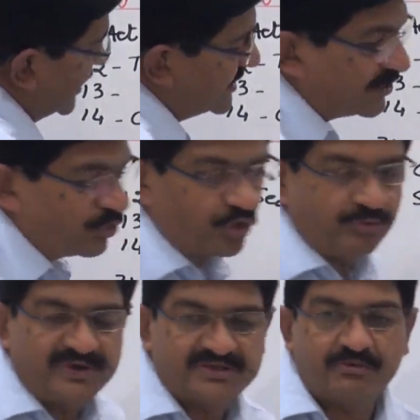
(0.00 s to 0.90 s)
other
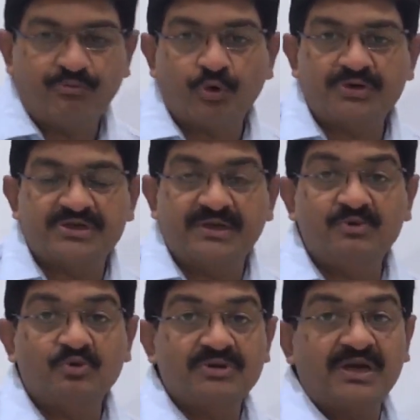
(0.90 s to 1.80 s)
documents, at what time
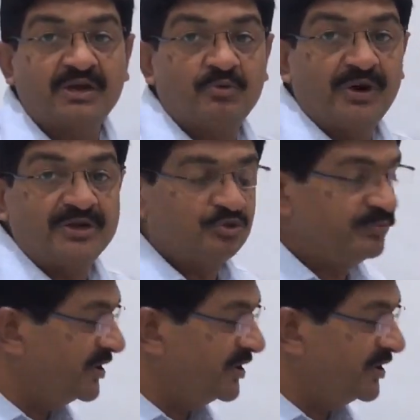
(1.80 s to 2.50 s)
those are required to be